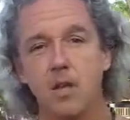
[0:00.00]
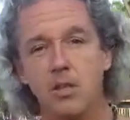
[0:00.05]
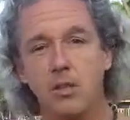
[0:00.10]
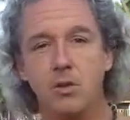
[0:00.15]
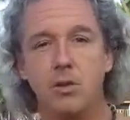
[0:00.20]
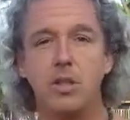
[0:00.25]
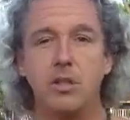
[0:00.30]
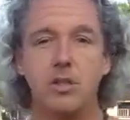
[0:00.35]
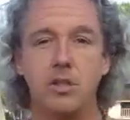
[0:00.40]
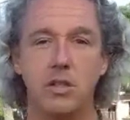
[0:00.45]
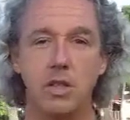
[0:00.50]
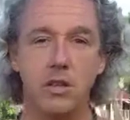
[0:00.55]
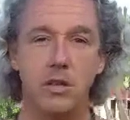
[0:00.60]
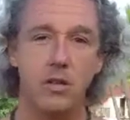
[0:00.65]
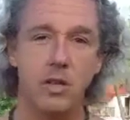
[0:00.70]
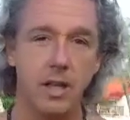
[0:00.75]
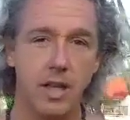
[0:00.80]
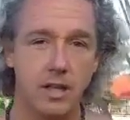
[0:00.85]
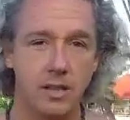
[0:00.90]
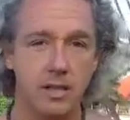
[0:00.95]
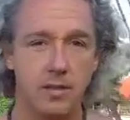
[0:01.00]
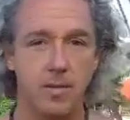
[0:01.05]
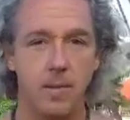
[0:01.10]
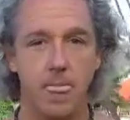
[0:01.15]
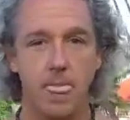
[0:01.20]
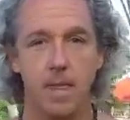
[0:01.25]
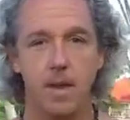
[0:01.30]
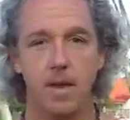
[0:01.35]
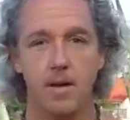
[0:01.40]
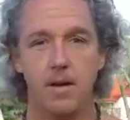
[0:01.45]
So consider this,
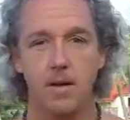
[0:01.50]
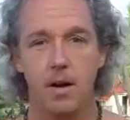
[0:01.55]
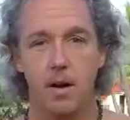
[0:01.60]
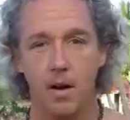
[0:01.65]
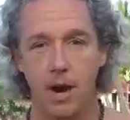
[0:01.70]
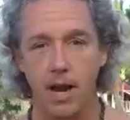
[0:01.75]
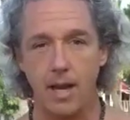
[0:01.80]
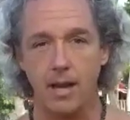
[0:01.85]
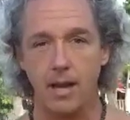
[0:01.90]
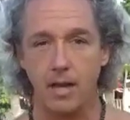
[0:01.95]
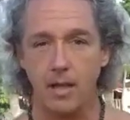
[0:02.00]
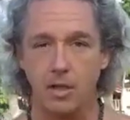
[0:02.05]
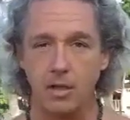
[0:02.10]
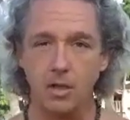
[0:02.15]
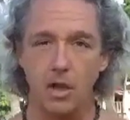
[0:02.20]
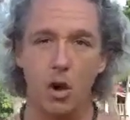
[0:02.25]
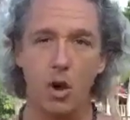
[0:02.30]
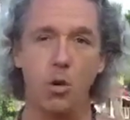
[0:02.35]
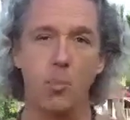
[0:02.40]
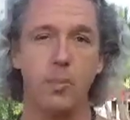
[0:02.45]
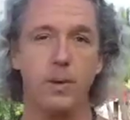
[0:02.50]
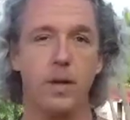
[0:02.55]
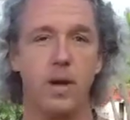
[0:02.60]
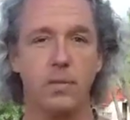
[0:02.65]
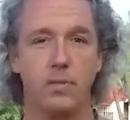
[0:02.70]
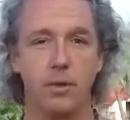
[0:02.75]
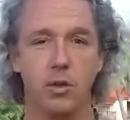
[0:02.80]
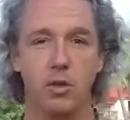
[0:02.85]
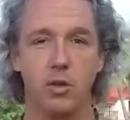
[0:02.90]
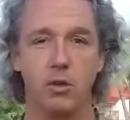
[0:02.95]
all right? Let's open
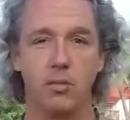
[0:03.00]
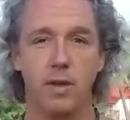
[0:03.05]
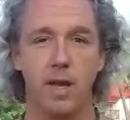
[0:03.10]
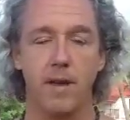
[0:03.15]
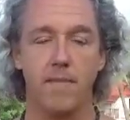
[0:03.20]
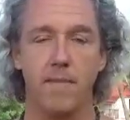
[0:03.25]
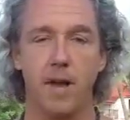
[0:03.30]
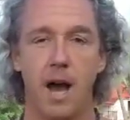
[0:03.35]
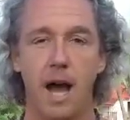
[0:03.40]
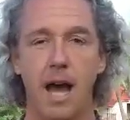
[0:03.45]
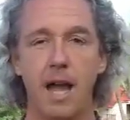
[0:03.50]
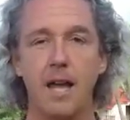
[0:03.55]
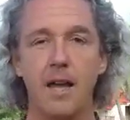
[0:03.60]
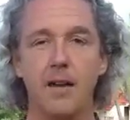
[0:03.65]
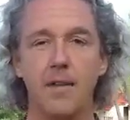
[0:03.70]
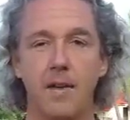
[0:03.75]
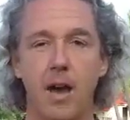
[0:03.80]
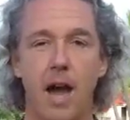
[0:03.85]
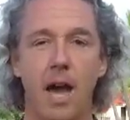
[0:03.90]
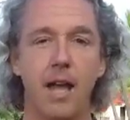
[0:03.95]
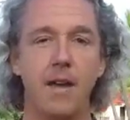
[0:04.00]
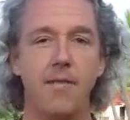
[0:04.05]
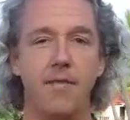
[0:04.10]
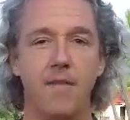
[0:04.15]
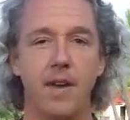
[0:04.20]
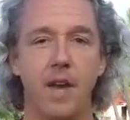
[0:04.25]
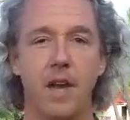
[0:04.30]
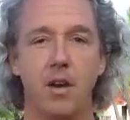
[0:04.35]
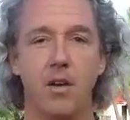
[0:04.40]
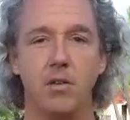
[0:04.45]
up a little bit. I
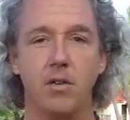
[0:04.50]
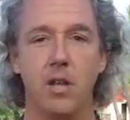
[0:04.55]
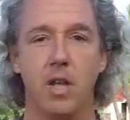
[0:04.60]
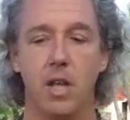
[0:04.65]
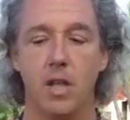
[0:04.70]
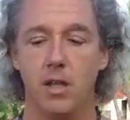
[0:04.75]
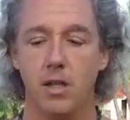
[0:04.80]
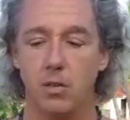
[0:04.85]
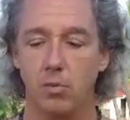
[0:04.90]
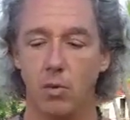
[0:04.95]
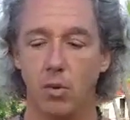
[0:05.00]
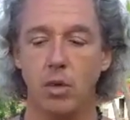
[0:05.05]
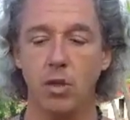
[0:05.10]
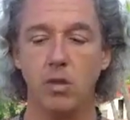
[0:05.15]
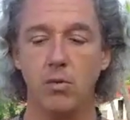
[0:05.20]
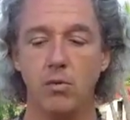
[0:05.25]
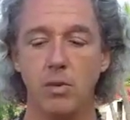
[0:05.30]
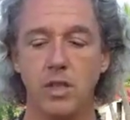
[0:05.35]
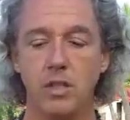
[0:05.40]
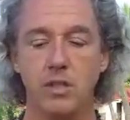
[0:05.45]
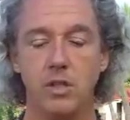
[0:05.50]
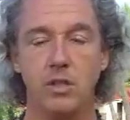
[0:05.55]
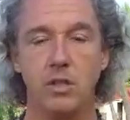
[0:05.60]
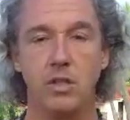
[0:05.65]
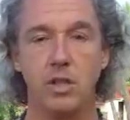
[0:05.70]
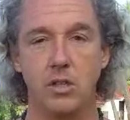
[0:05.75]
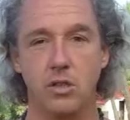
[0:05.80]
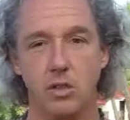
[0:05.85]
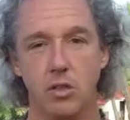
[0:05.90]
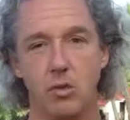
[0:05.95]
found that one of the
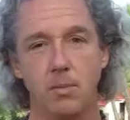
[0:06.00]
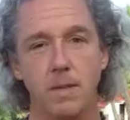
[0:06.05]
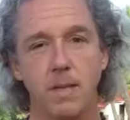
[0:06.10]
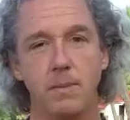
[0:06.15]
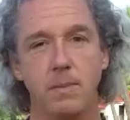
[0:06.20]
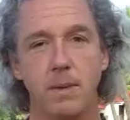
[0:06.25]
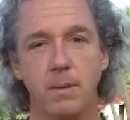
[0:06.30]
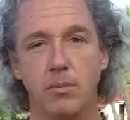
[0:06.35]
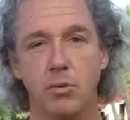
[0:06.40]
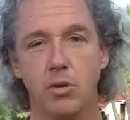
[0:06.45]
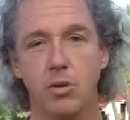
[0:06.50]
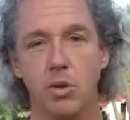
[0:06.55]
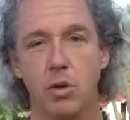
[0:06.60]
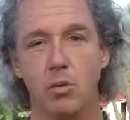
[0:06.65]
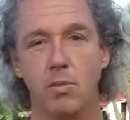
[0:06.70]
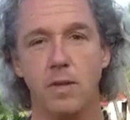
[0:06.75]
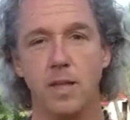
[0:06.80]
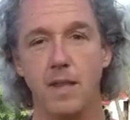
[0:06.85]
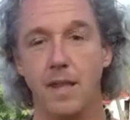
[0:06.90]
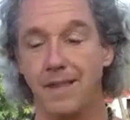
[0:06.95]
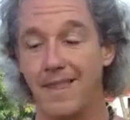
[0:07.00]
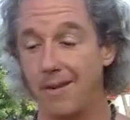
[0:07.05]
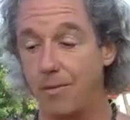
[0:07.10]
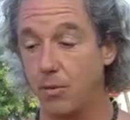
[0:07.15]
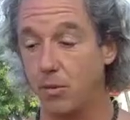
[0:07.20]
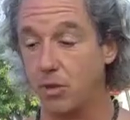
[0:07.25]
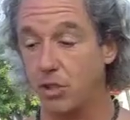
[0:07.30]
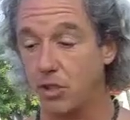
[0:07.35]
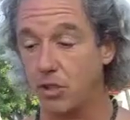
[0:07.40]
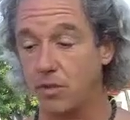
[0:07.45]
reasons that so many people told me that they
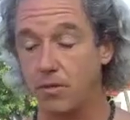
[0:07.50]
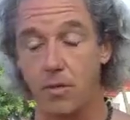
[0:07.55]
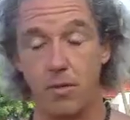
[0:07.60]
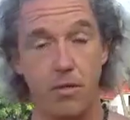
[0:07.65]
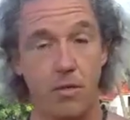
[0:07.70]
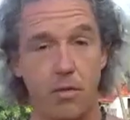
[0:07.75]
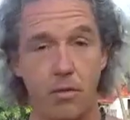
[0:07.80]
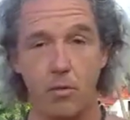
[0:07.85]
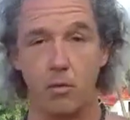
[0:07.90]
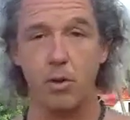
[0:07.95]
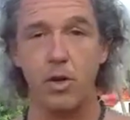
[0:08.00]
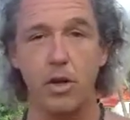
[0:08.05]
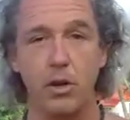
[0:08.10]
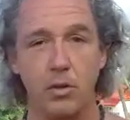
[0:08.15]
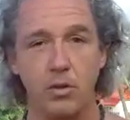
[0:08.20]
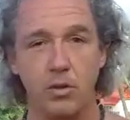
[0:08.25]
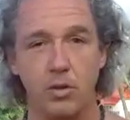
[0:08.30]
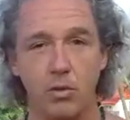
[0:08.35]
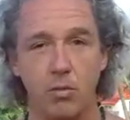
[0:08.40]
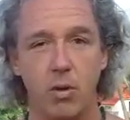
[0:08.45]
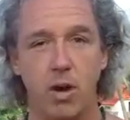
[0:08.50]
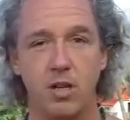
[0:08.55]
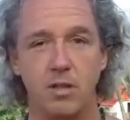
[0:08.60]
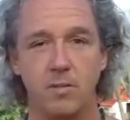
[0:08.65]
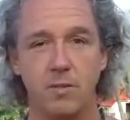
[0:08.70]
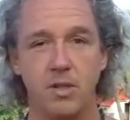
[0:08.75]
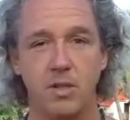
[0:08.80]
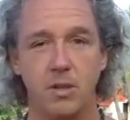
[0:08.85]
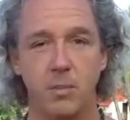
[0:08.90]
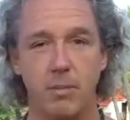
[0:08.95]
were just thrilled to
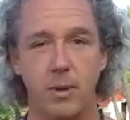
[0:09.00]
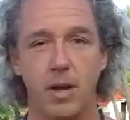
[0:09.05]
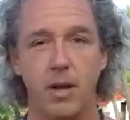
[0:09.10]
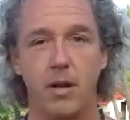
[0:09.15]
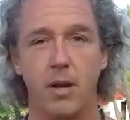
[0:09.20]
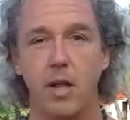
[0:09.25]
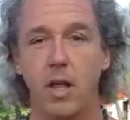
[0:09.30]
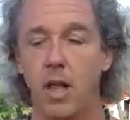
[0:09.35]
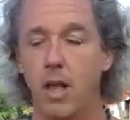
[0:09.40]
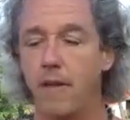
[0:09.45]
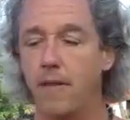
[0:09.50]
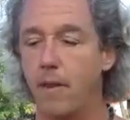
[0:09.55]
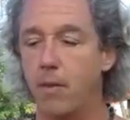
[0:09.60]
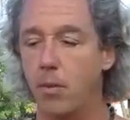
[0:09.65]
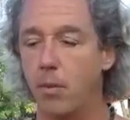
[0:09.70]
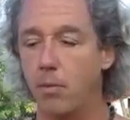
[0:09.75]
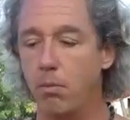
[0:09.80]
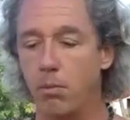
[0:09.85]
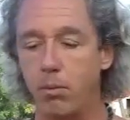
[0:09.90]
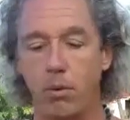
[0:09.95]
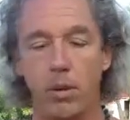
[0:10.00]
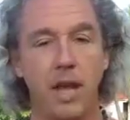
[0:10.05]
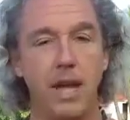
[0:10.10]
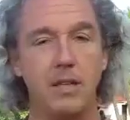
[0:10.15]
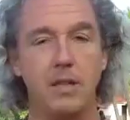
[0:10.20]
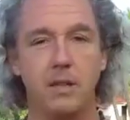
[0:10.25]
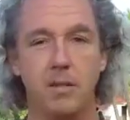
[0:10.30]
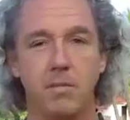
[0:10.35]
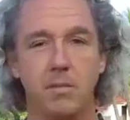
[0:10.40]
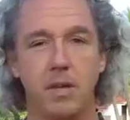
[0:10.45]
watch me as a parent, they were
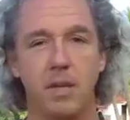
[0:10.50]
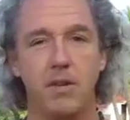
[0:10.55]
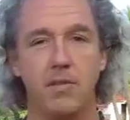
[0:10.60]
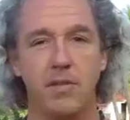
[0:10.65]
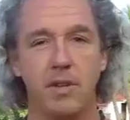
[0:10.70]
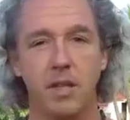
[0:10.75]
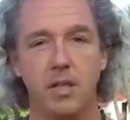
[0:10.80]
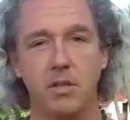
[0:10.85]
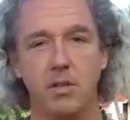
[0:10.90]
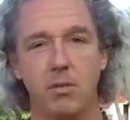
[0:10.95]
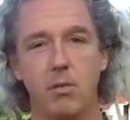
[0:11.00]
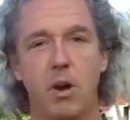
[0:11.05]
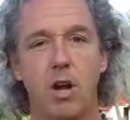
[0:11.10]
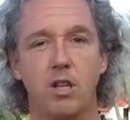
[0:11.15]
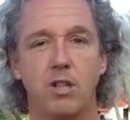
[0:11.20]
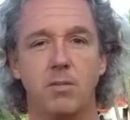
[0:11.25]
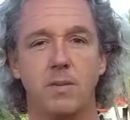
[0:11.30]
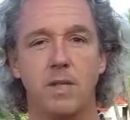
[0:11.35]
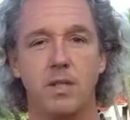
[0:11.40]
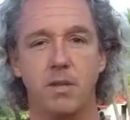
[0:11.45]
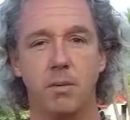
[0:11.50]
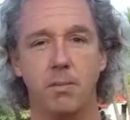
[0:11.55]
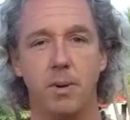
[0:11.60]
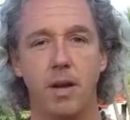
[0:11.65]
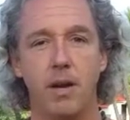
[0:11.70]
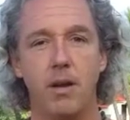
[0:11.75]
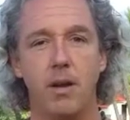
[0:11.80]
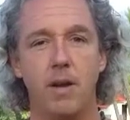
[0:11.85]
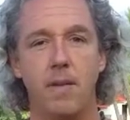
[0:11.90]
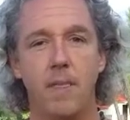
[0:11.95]
blessed and benefited to watch me as a
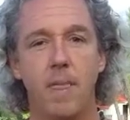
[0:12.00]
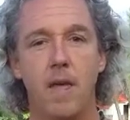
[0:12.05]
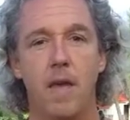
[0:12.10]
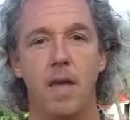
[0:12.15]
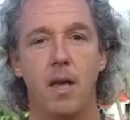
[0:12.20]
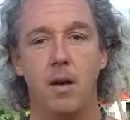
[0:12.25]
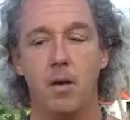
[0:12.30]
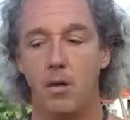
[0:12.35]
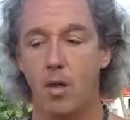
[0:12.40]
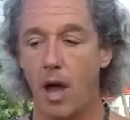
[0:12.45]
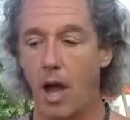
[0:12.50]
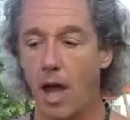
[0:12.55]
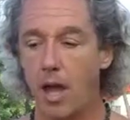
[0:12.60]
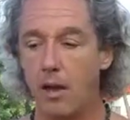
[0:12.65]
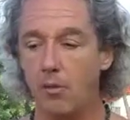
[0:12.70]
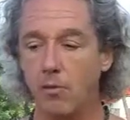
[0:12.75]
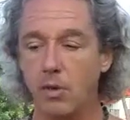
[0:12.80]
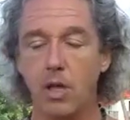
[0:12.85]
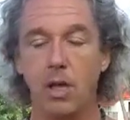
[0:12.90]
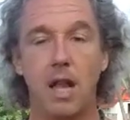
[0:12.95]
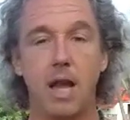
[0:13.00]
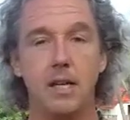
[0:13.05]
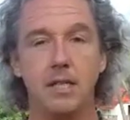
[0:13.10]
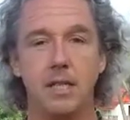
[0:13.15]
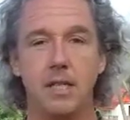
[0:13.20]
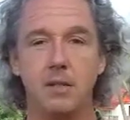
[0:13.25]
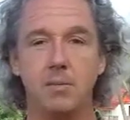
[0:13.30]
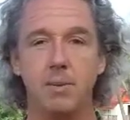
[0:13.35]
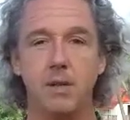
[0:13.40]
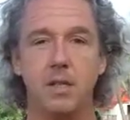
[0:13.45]
parent, I
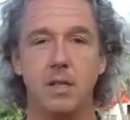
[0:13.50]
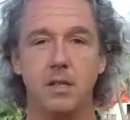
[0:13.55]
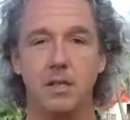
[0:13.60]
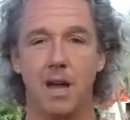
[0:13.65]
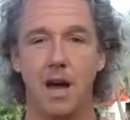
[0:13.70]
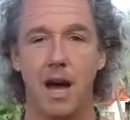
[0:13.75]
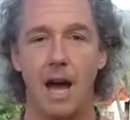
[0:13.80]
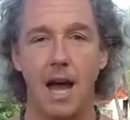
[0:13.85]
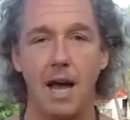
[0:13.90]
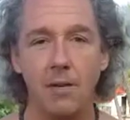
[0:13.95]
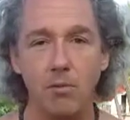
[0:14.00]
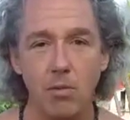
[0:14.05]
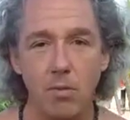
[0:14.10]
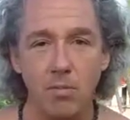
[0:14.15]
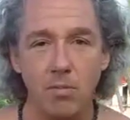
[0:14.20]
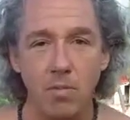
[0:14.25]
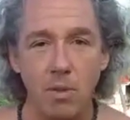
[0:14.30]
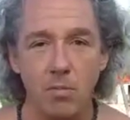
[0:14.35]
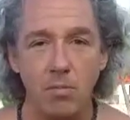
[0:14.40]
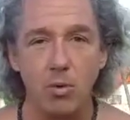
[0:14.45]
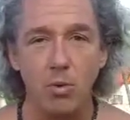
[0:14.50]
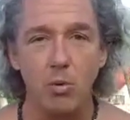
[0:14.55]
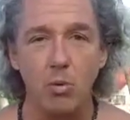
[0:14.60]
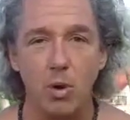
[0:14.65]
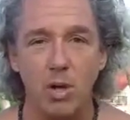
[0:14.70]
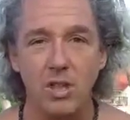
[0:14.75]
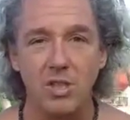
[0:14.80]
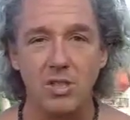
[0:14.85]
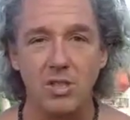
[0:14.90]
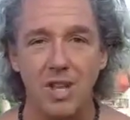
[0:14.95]
realized it's because I remember
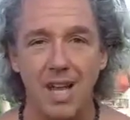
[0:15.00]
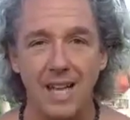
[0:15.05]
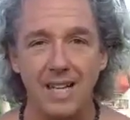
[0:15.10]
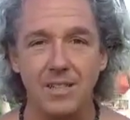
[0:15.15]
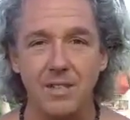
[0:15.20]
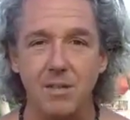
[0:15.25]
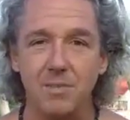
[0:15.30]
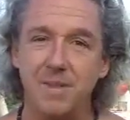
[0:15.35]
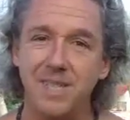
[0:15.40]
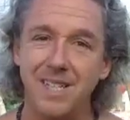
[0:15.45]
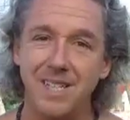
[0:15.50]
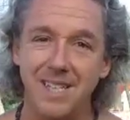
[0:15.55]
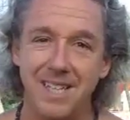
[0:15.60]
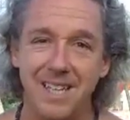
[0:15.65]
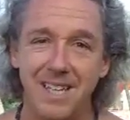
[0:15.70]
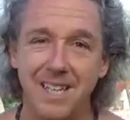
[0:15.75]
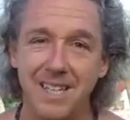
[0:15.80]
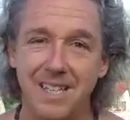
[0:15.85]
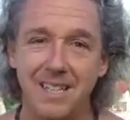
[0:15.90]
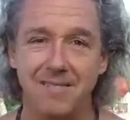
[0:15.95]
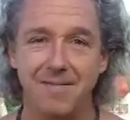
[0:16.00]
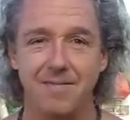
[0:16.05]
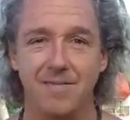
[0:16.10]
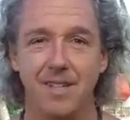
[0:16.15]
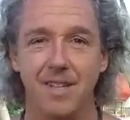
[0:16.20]
what it's like to be a kid.